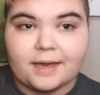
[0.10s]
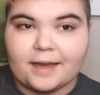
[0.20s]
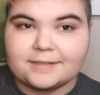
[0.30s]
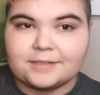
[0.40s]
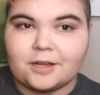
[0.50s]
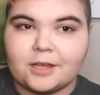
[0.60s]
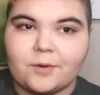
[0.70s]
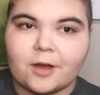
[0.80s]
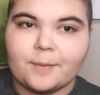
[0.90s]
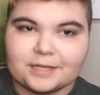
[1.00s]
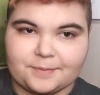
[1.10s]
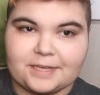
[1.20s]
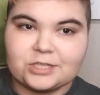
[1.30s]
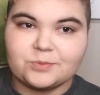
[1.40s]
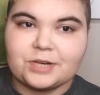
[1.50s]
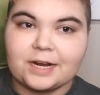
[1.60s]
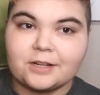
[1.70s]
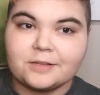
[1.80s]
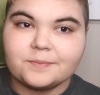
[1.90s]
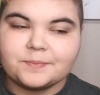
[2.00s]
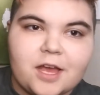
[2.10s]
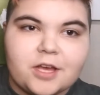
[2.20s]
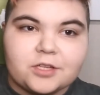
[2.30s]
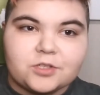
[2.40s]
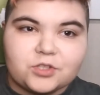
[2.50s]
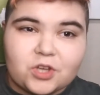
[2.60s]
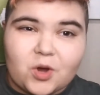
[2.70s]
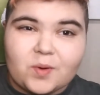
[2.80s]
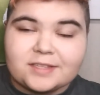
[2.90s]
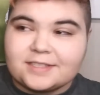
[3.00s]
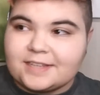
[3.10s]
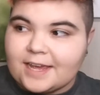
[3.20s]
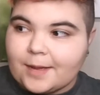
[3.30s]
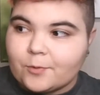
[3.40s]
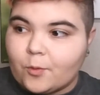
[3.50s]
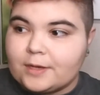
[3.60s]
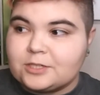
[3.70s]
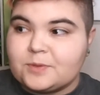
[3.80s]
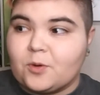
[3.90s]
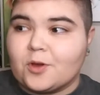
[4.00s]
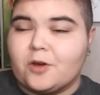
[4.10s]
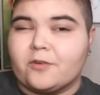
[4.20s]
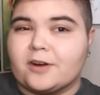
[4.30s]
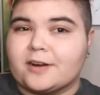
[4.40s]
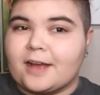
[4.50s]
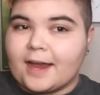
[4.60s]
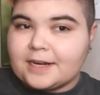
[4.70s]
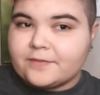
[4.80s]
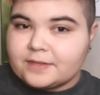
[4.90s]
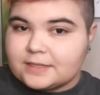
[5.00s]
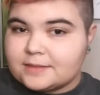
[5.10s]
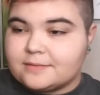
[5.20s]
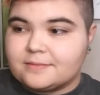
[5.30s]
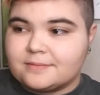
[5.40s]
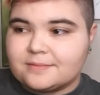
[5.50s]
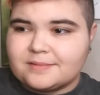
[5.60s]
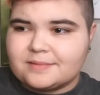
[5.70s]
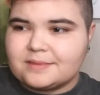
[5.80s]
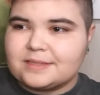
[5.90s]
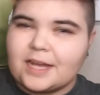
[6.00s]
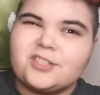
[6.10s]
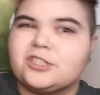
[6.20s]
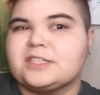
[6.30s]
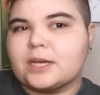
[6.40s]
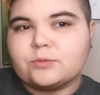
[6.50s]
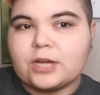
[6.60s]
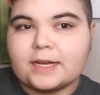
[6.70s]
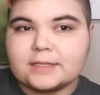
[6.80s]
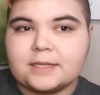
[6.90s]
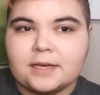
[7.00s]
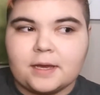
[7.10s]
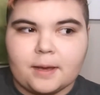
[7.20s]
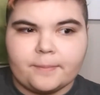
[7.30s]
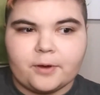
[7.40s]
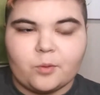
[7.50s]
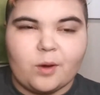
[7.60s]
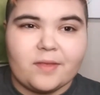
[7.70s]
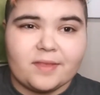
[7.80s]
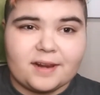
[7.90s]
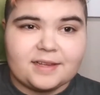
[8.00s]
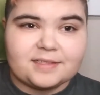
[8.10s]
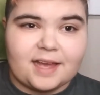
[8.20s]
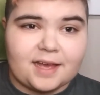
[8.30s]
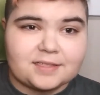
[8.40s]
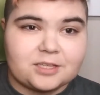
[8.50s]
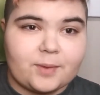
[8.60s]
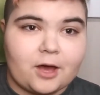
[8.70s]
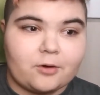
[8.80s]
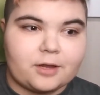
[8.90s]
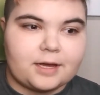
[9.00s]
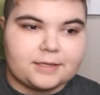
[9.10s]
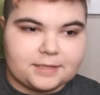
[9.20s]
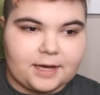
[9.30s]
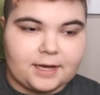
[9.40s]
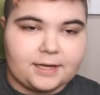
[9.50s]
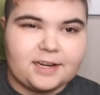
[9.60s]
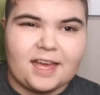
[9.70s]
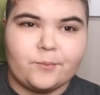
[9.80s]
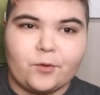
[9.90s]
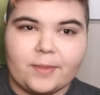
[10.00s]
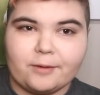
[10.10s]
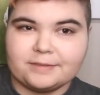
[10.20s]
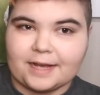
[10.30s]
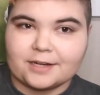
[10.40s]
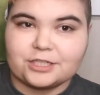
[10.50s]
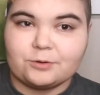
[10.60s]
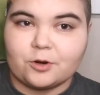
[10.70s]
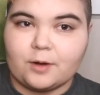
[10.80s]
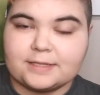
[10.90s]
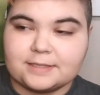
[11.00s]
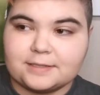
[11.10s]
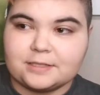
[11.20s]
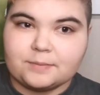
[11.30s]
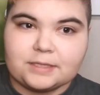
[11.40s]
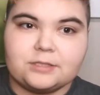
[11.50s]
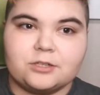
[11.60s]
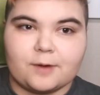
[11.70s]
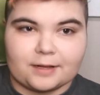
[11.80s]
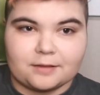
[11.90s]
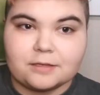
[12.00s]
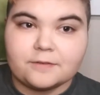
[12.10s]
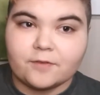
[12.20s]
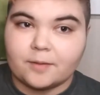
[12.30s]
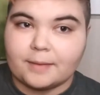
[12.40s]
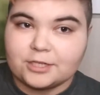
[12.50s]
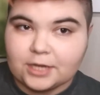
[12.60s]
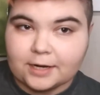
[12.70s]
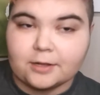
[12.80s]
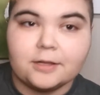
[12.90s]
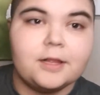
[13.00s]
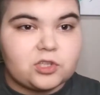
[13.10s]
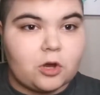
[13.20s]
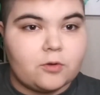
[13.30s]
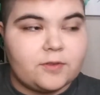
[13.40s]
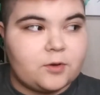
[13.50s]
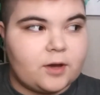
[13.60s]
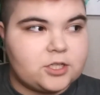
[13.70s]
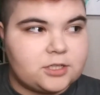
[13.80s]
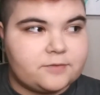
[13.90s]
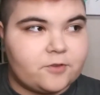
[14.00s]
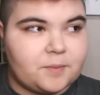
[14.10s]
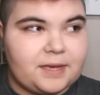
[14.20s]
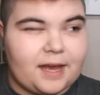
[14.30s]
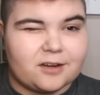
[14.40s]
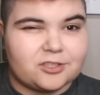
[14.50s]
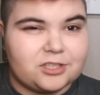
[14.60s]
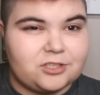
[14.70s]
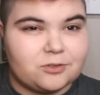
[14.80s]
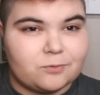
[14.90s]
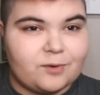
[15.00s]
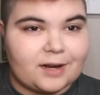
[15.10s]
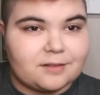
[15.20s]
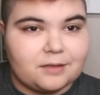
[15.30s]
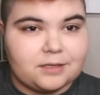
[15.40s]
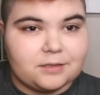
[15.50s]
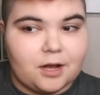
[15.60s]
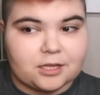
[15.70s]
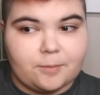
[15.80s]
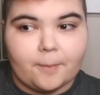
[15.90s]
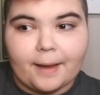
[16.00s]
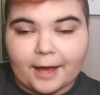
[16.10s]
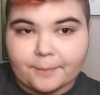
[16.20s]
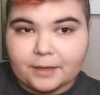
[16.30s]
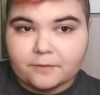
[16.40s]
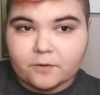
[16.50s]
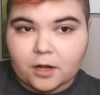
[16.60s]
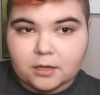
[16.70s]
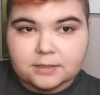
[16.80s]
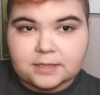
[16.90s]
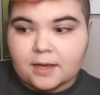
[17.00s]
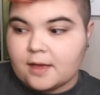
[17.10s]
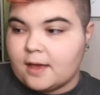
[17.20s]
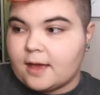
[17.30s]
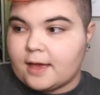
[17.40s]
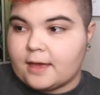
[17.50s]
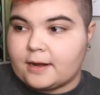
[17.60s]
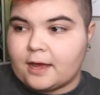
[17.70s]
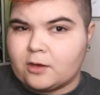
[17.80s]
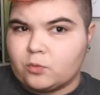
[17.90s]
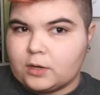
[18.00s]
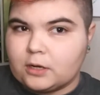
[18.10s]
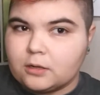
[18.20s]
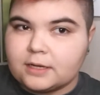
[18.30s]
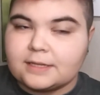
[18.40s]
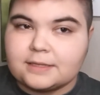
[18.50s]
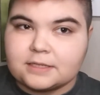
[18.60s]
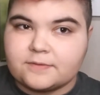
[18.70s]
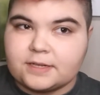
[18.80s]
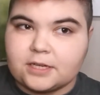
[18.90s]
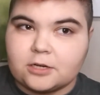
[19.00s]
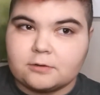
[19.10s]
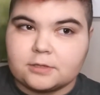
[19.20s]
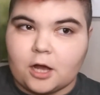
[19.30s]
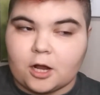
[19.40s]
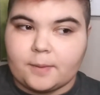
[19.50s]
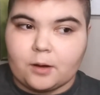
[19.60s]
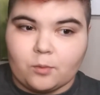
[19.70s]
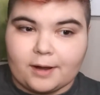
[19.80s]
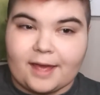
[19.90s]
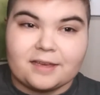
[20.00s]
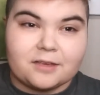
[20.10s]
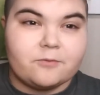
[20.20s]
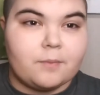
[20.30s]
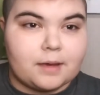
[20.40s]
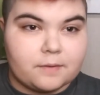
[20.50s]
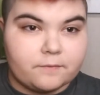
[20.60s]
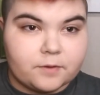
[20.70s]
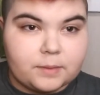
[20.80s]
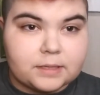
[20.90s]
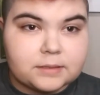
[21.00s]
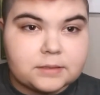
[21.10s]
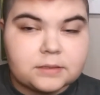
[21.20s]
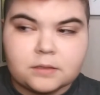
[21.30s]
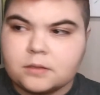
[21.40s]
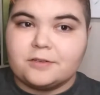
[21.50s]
Hey guys, it's Ollie. Welcome back to my YouTube channel. So today I'm going to be going over kind of a touchy subject, but one that is asked about a ton and one that was actually requested to me directly from my channel. So the question for me actually directly talks about Pac-Man frogs, and I will in this video talk about what I give my amphibians.